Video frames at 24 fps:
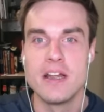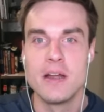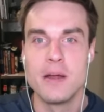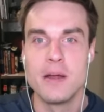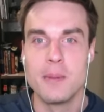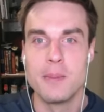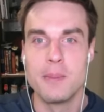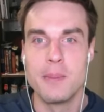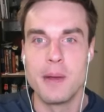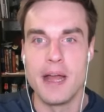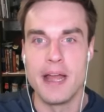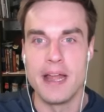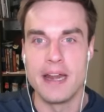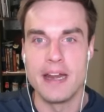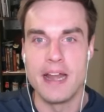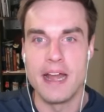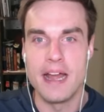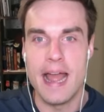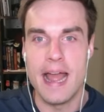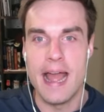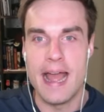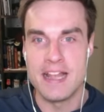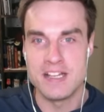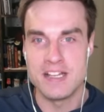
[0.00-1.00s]
But
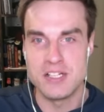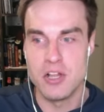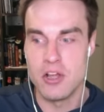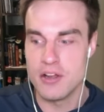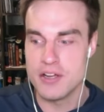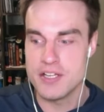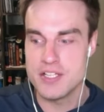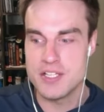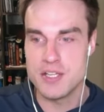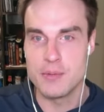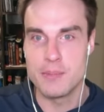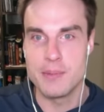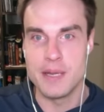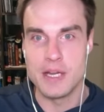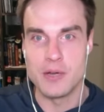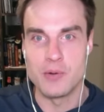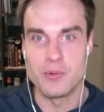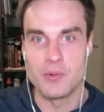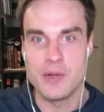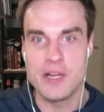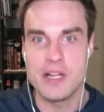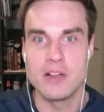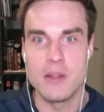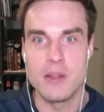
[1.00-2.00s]
as long as they're being
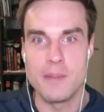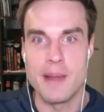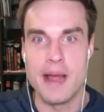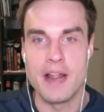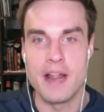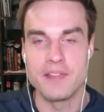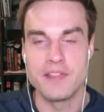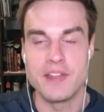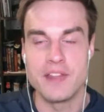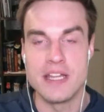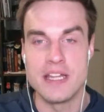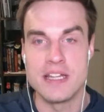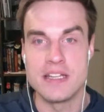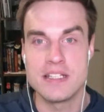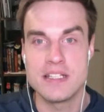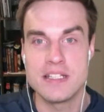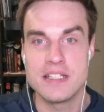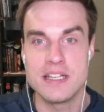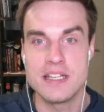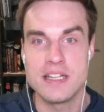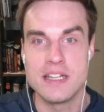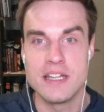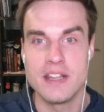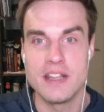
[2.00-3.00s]
real about this,